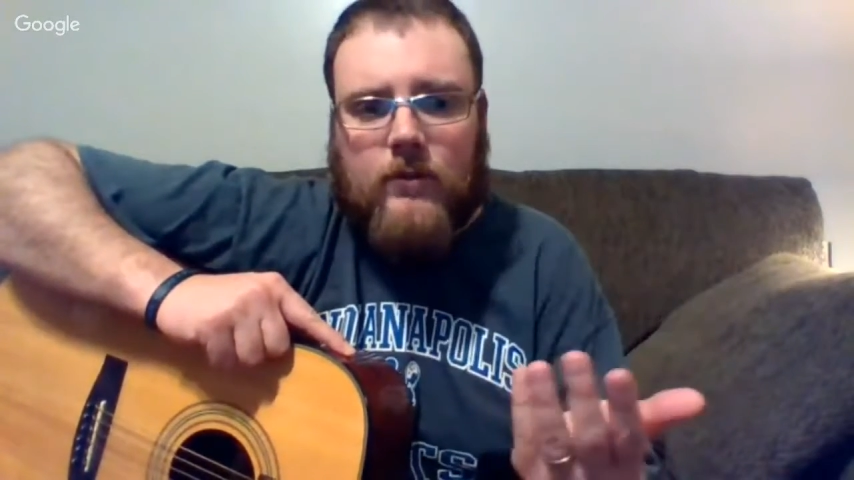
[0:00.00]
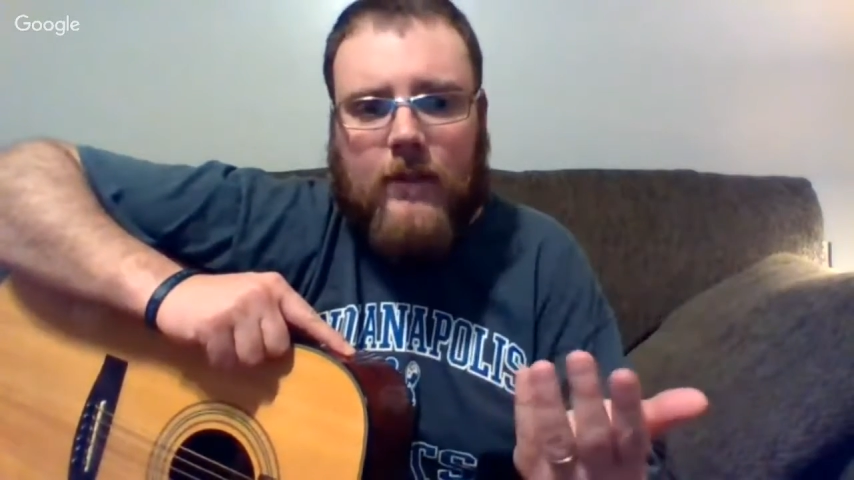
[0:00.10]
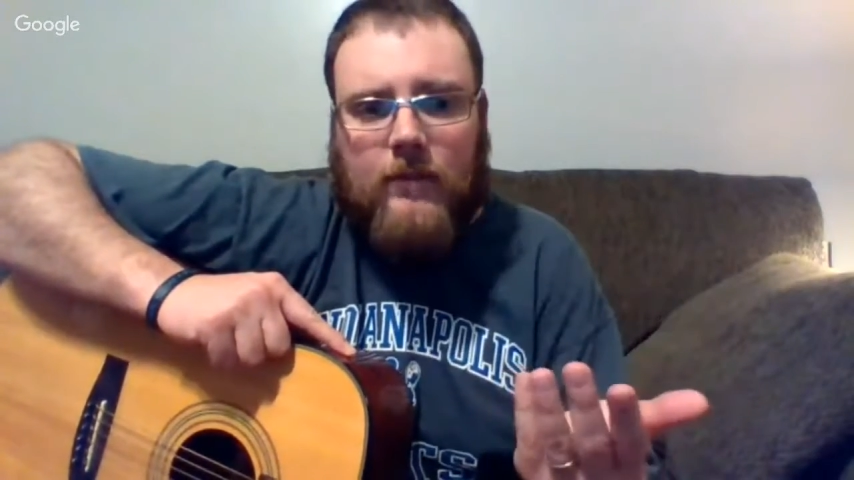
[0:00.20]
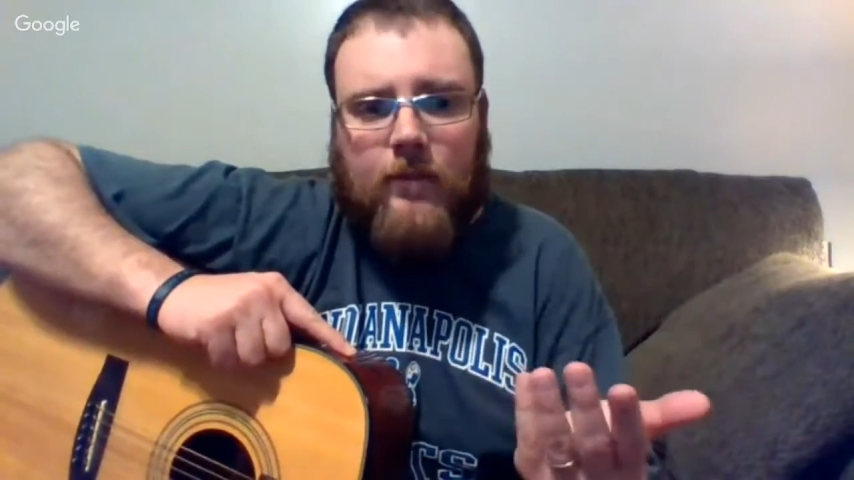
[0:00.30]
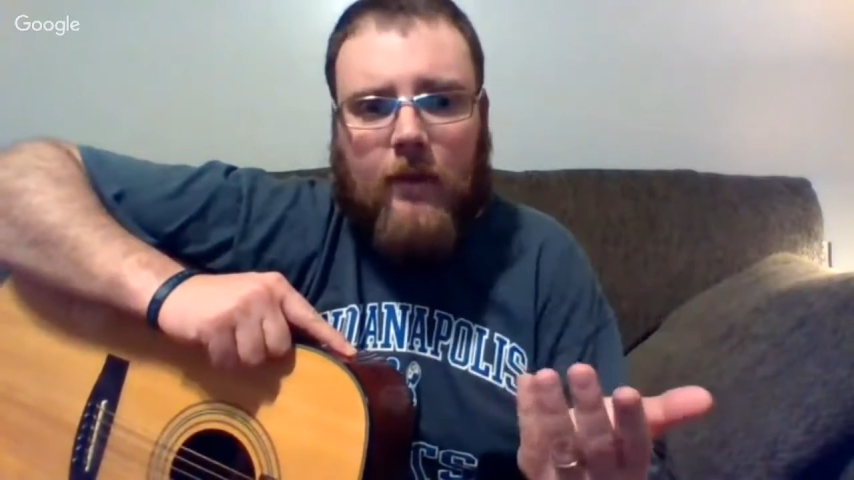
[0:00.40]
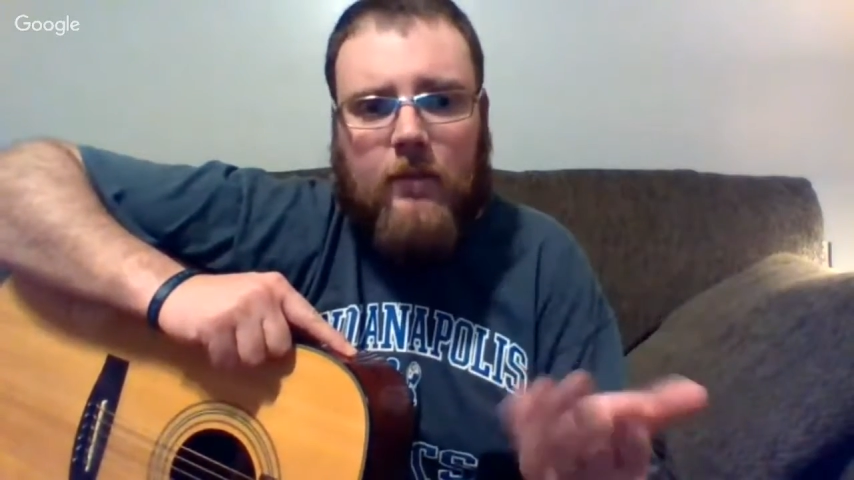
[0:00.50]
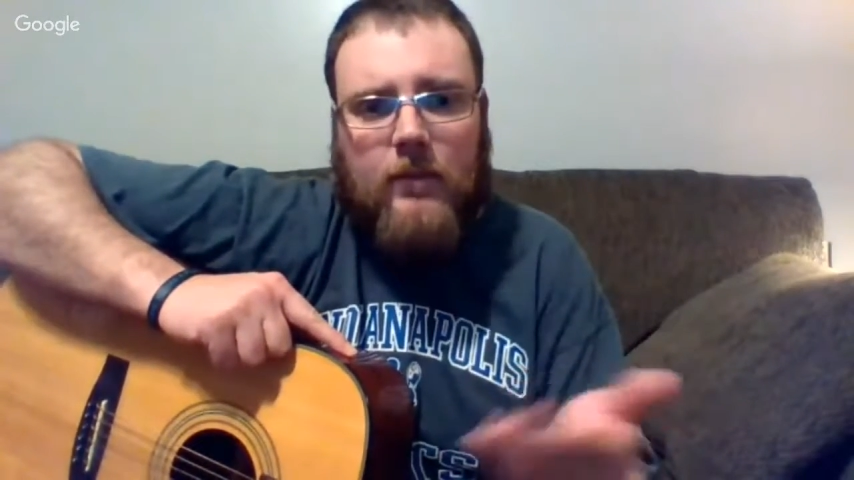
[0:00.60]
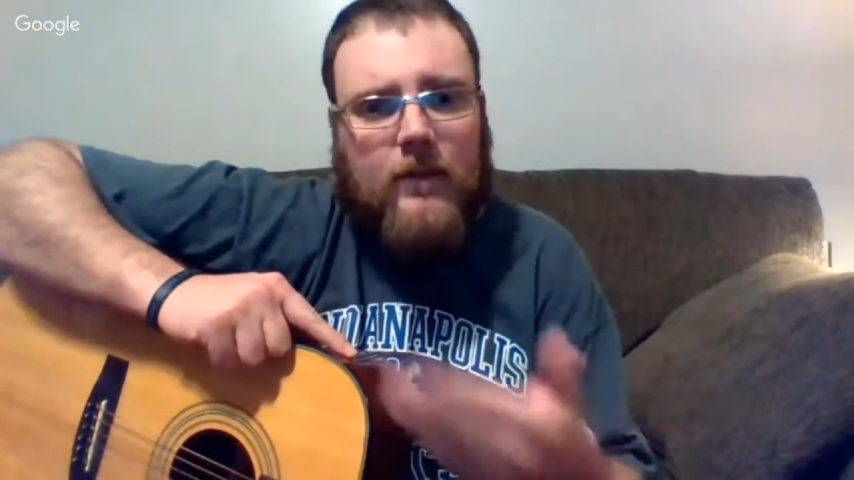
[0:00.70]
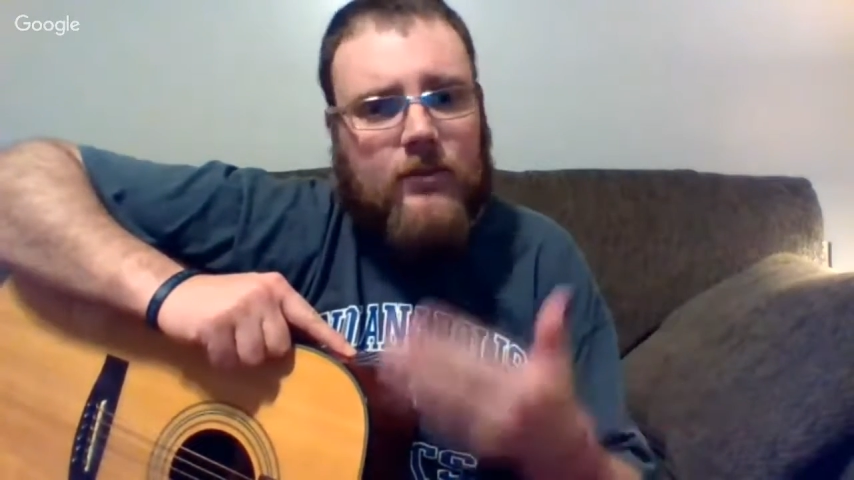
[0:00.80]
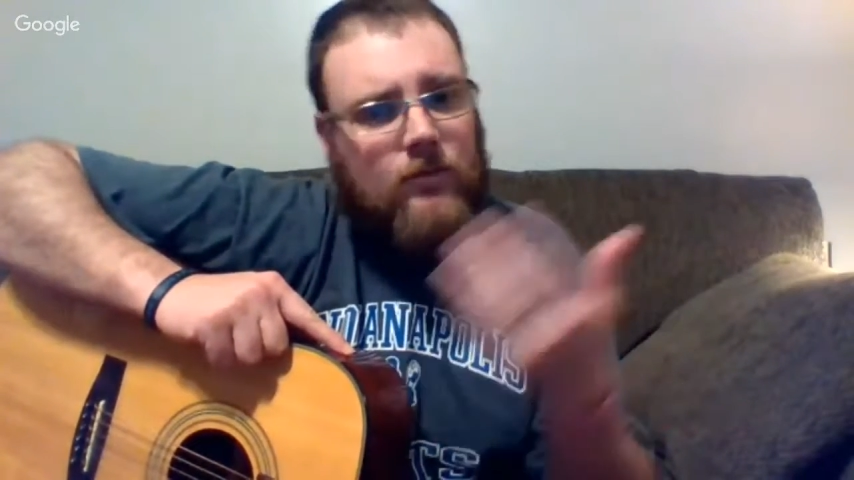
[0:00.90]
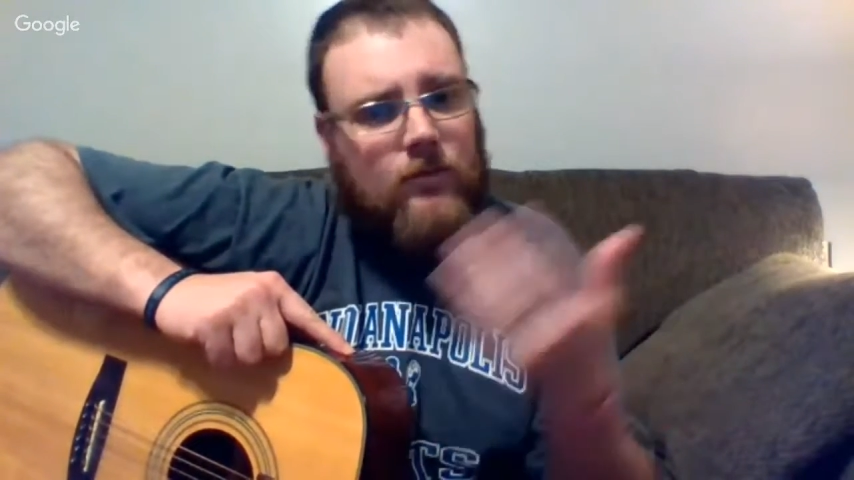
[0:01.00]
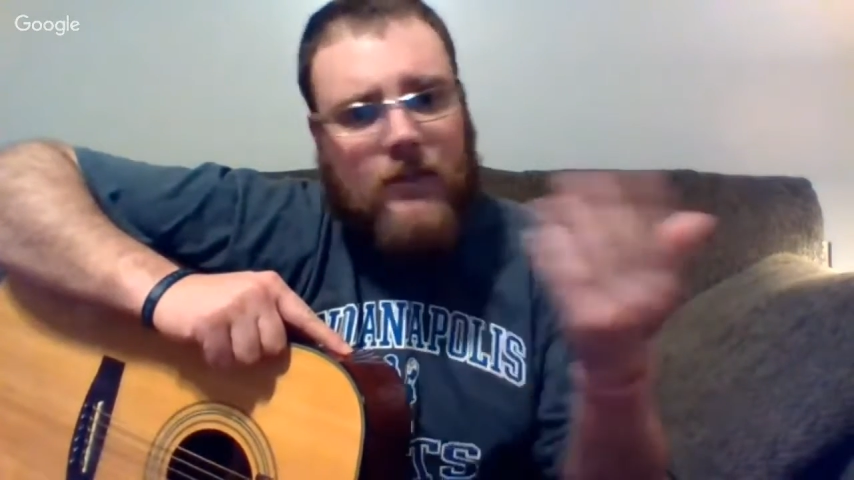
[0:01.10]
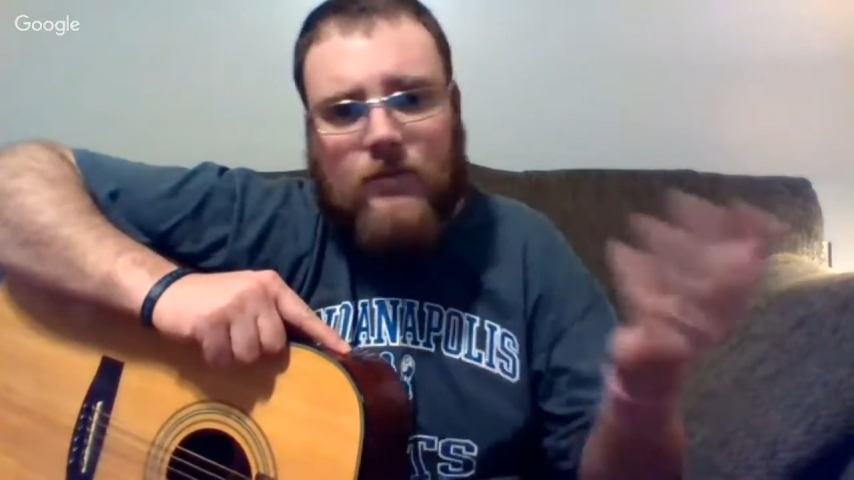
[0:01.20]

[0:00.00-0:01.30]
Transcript: that's probably because you didn't